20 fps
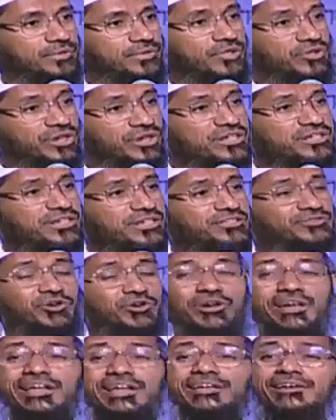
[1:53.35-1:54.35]
Christians
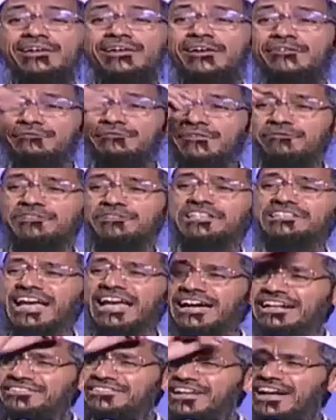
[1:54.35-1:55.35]
owning 50
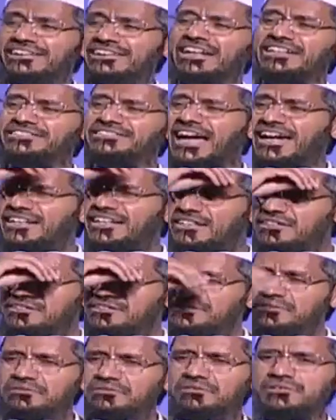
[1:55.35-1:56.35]
channels, 100
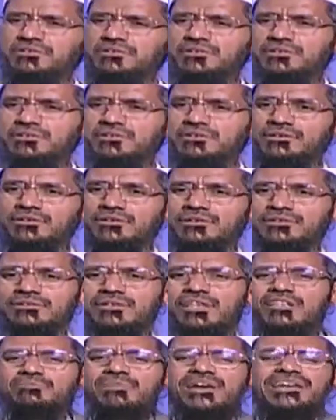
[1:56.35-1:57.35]
channels,
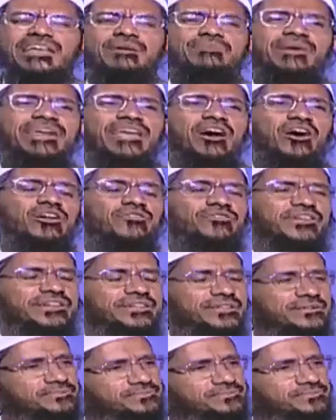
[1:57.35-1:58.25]
just making money out of it.